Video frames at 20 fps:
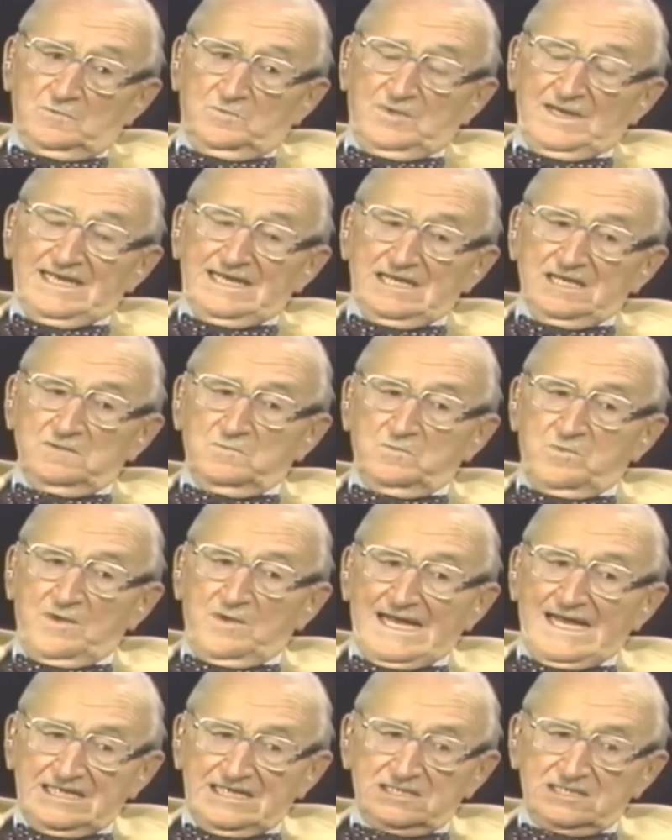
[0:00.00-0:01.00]
very
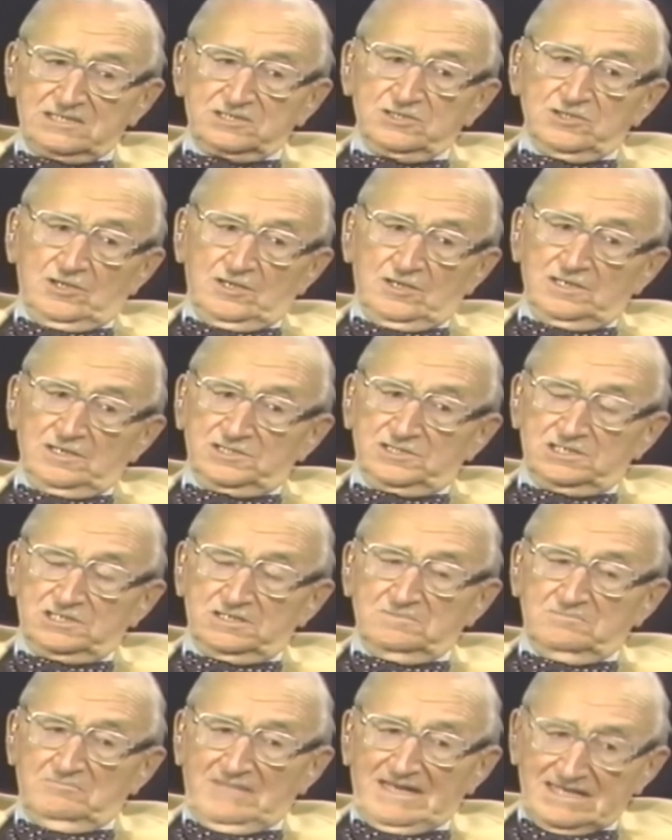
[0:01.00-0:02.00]
wide knowledge
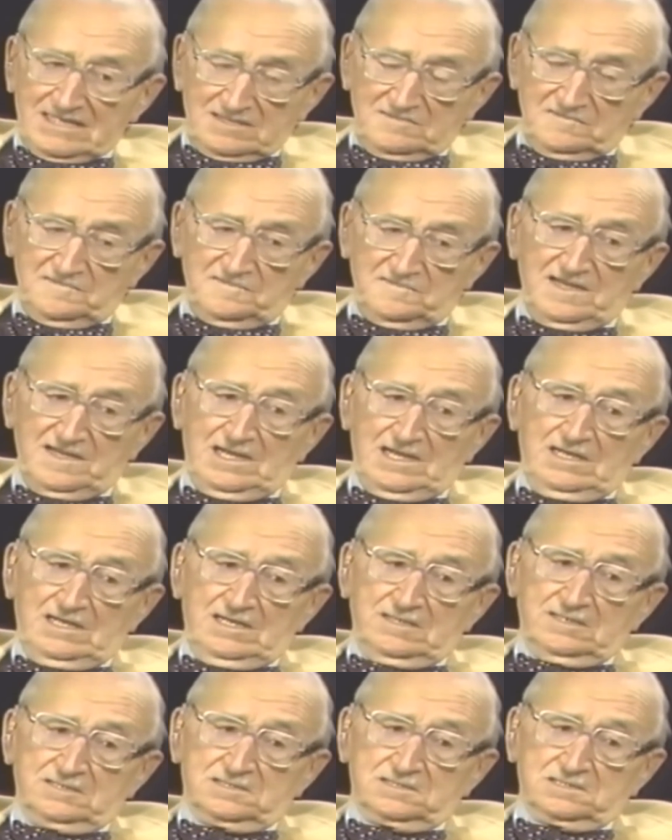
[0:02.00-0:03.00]
in many
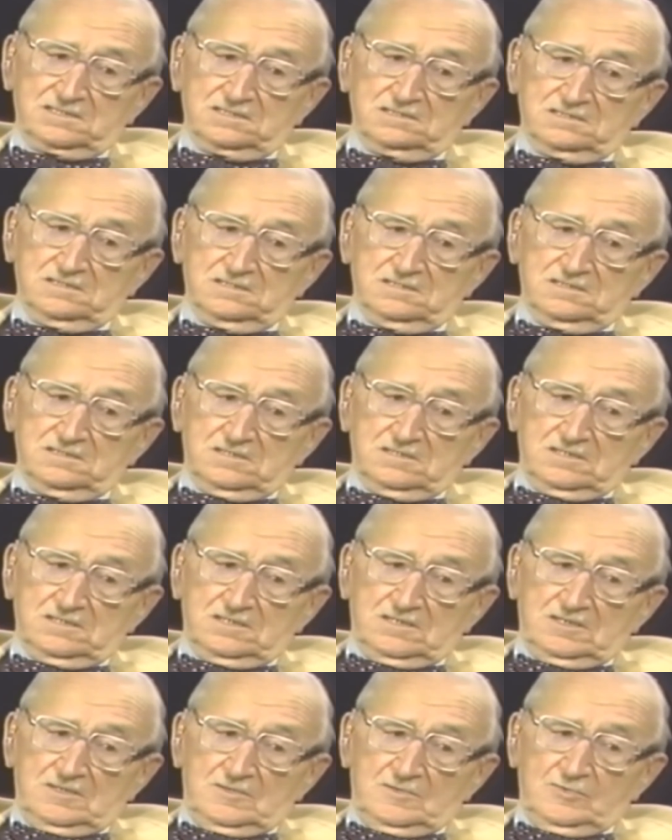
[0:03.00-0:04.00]
fields,
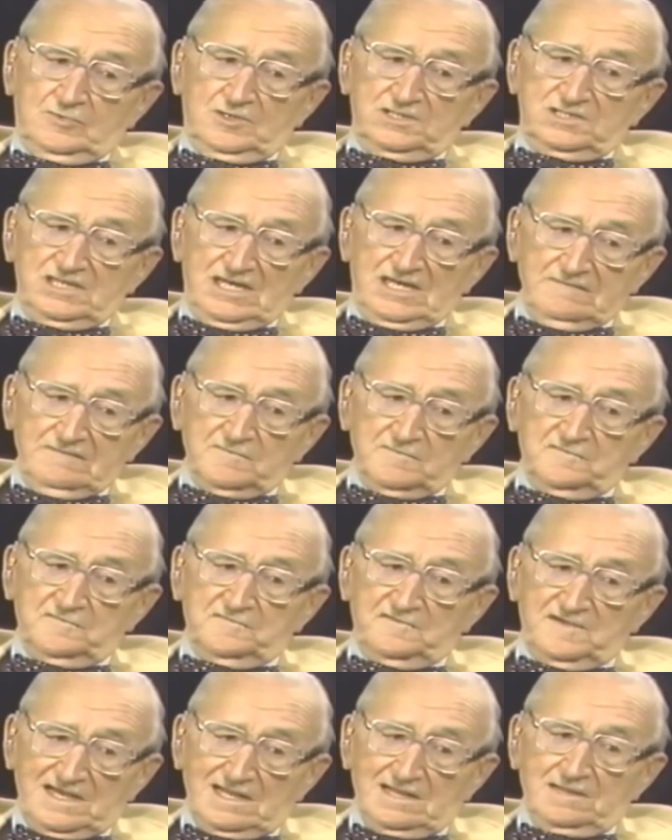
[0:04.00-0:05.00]
who had never
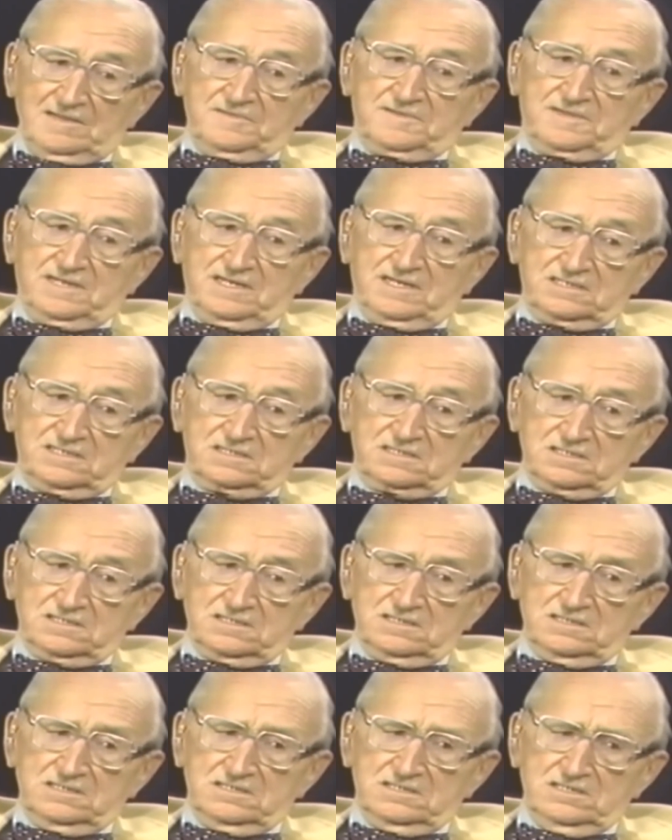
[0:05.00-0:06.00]
felt
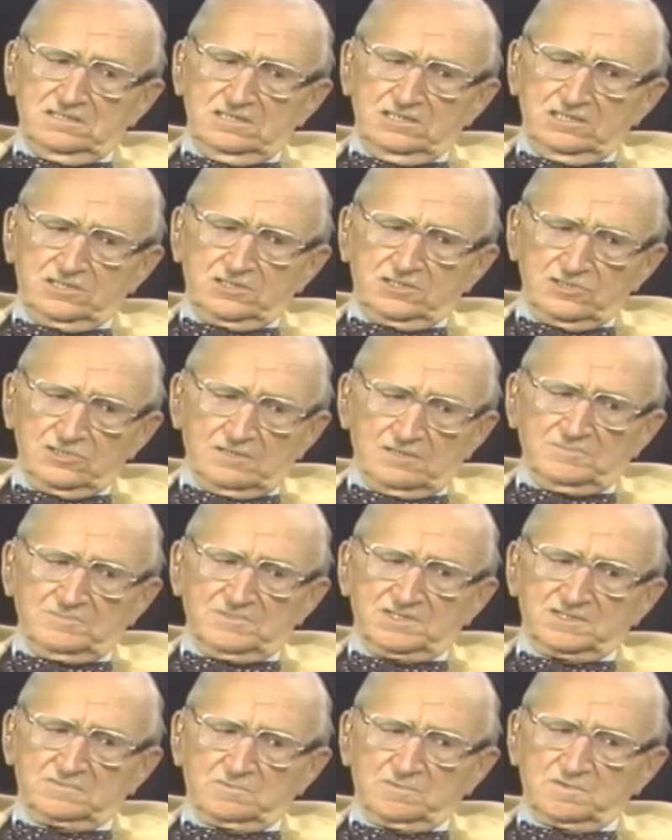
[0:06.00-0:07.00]
that
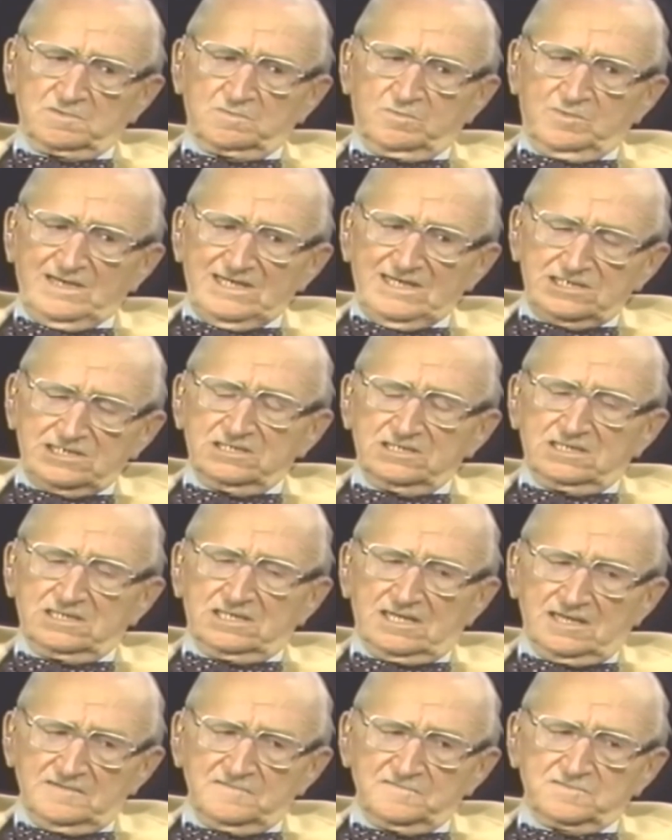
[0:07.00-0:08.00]
economics was weighty
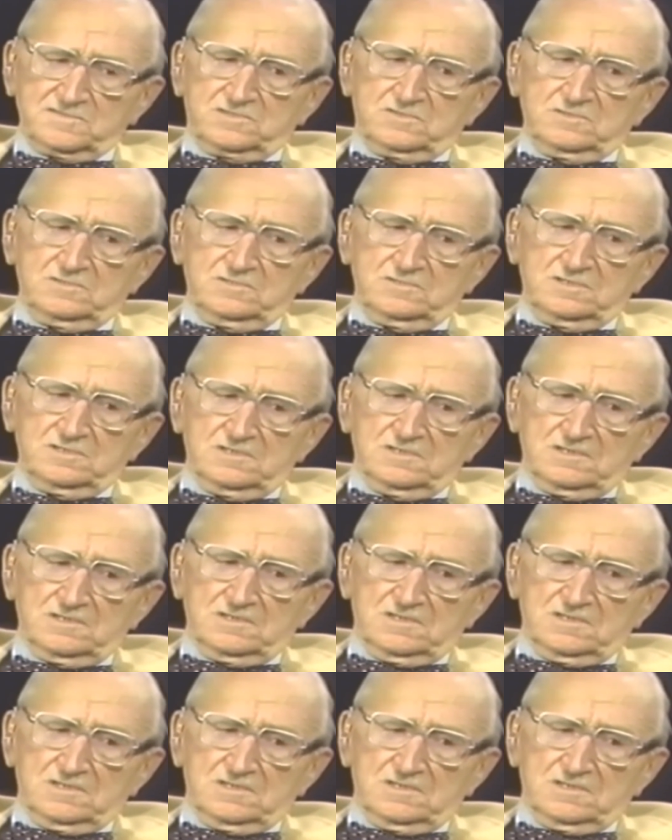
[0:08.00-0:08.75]
enough to,